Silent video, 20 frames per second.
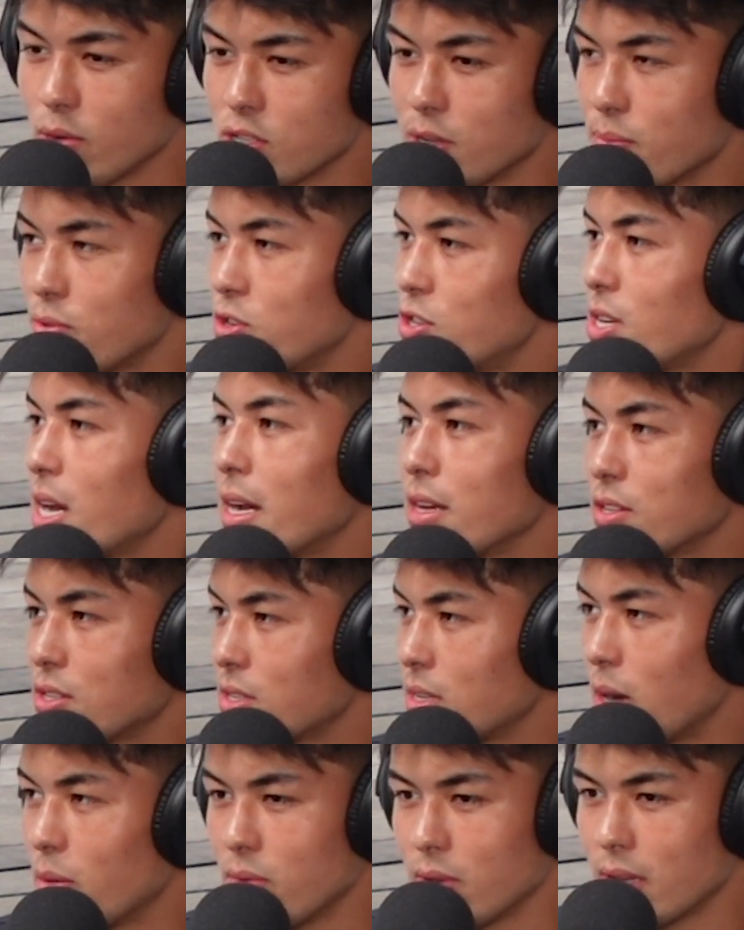I was
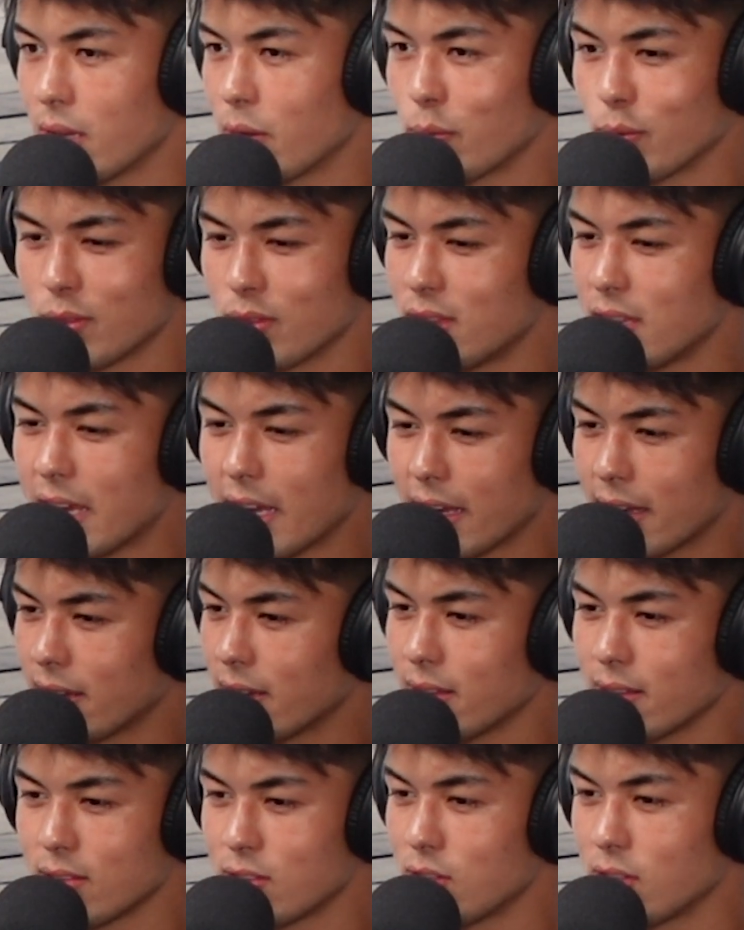obsessed. I would
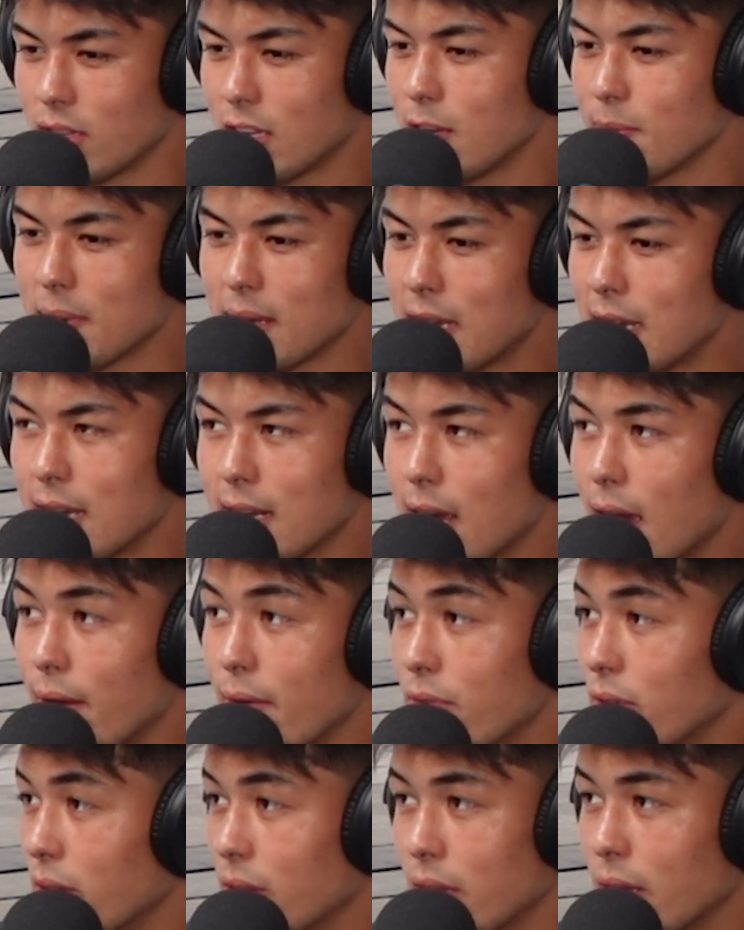think, sleep, eat
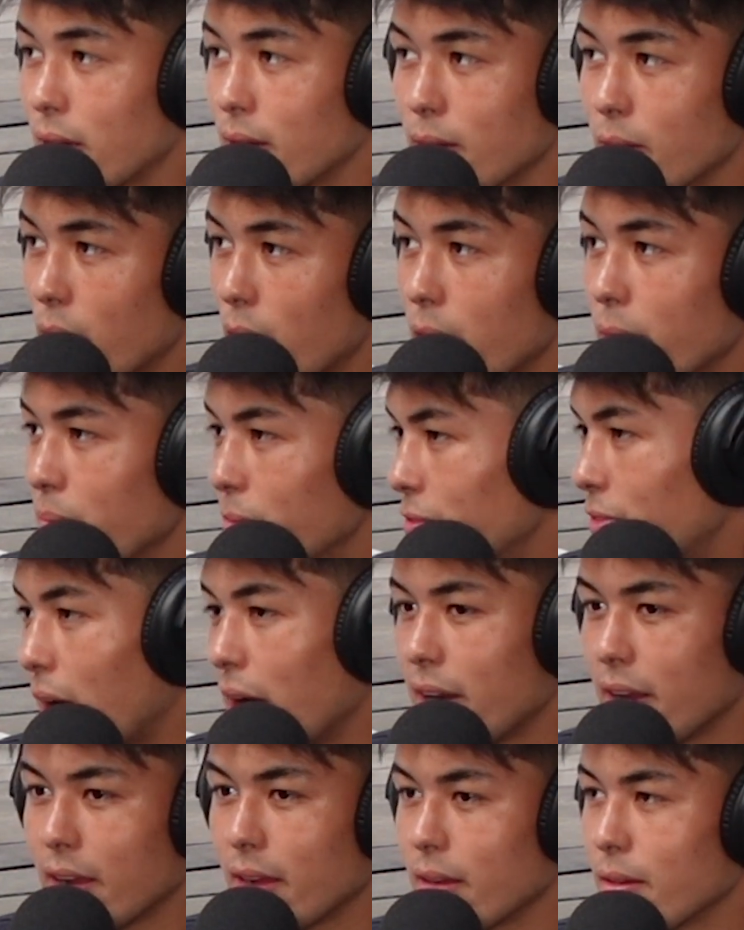everything around
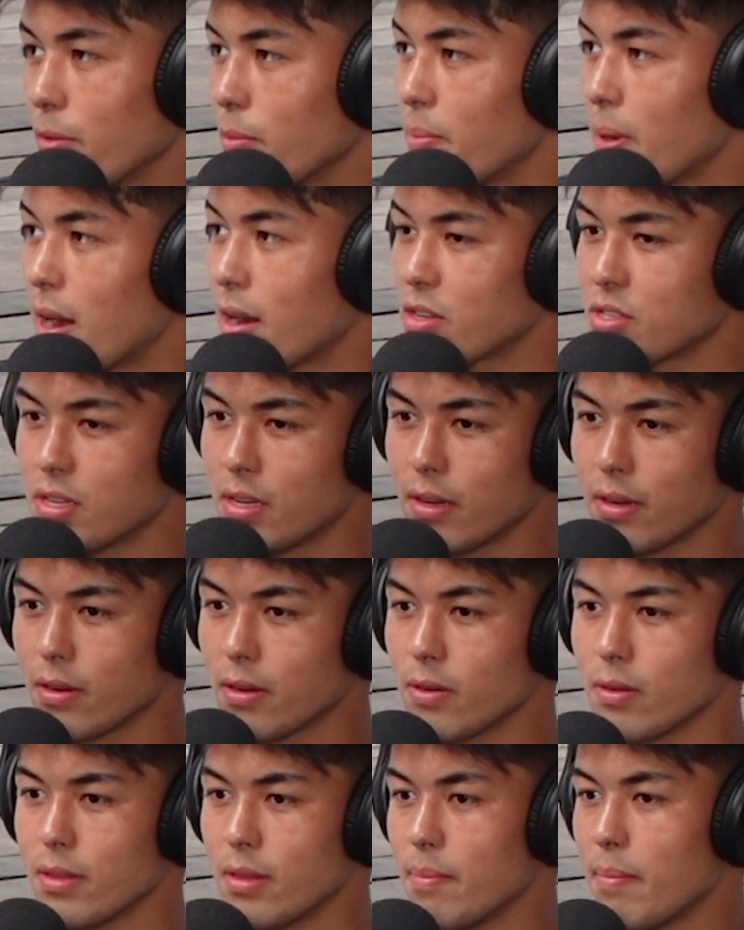fighting or
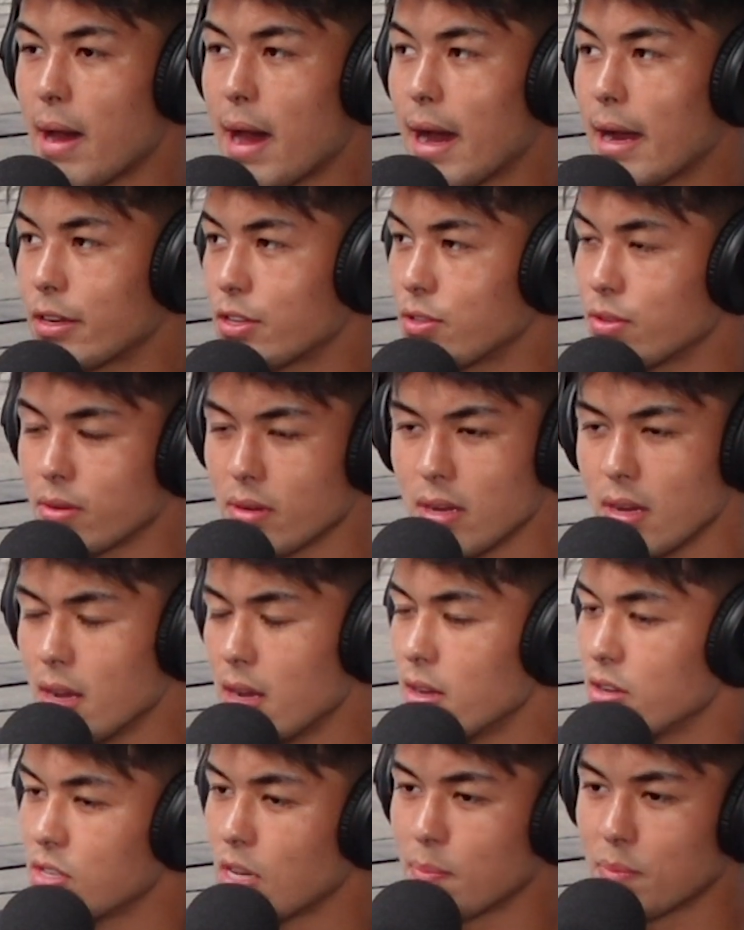boxing or in the match or
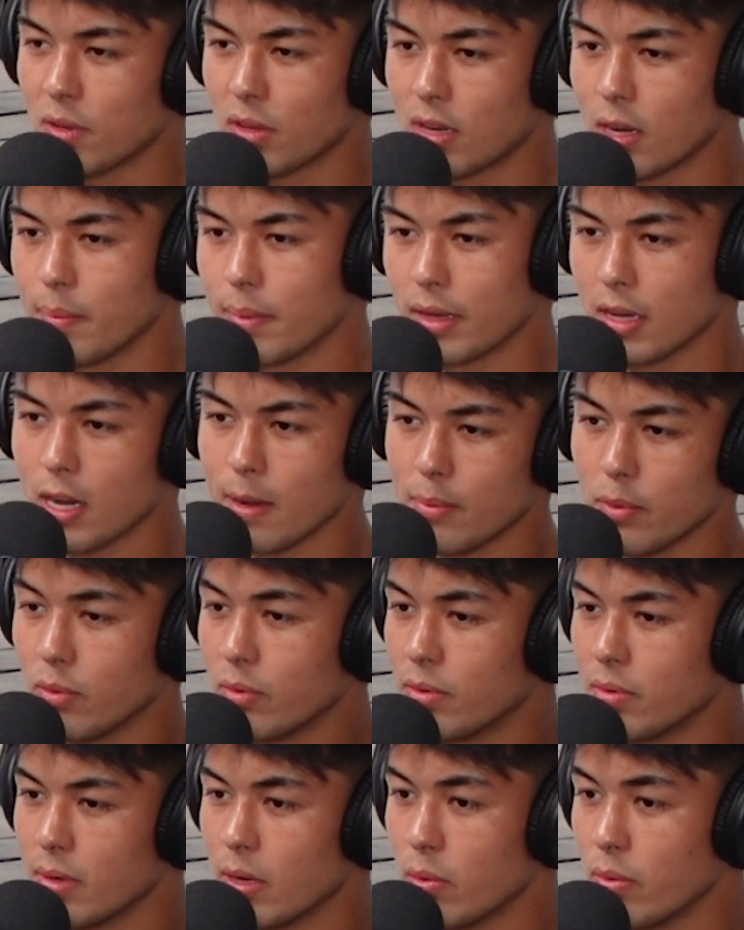something coming up.
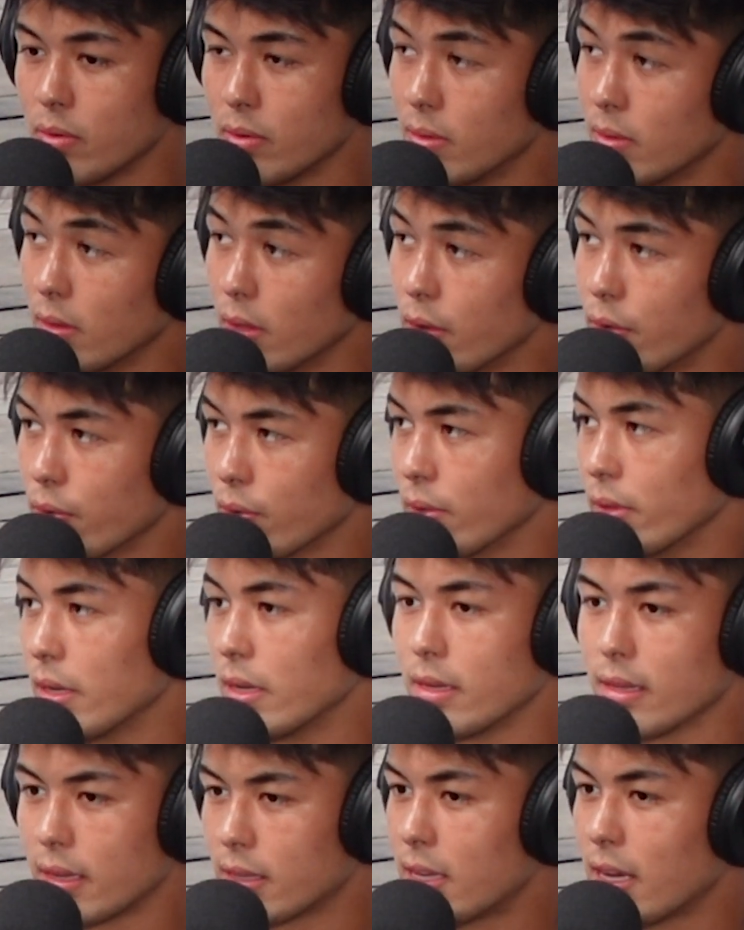It would
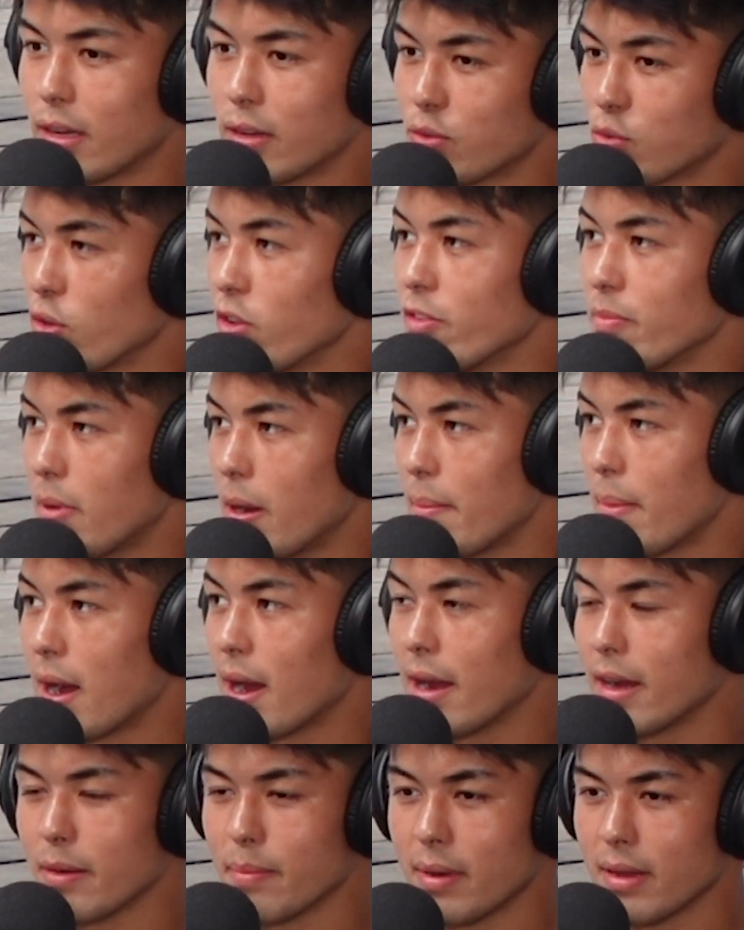literally like take control of my
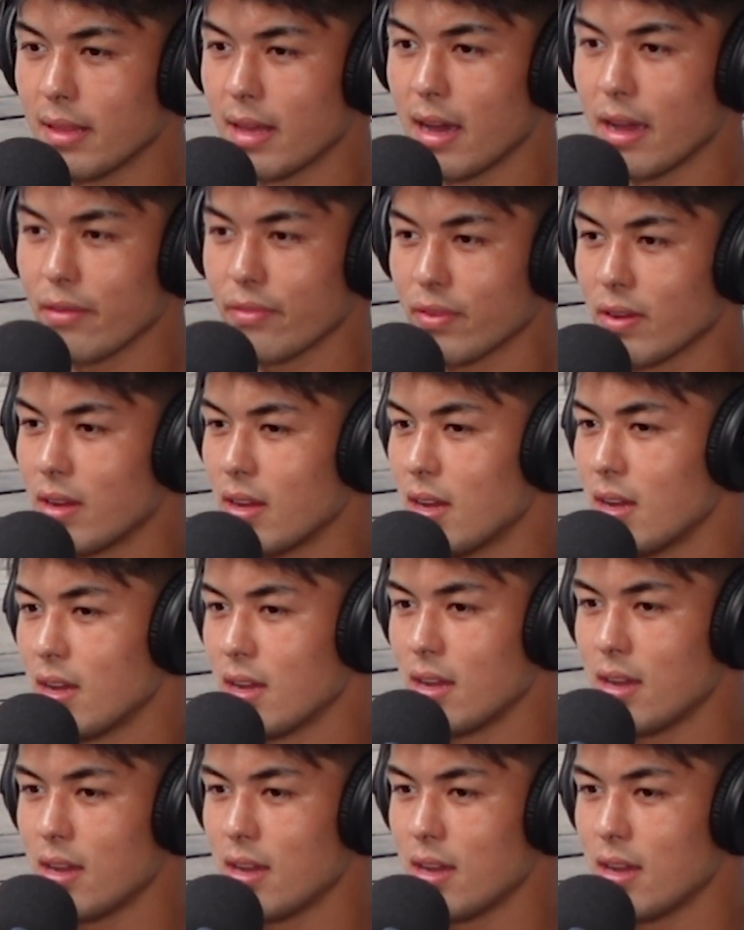mind and my life.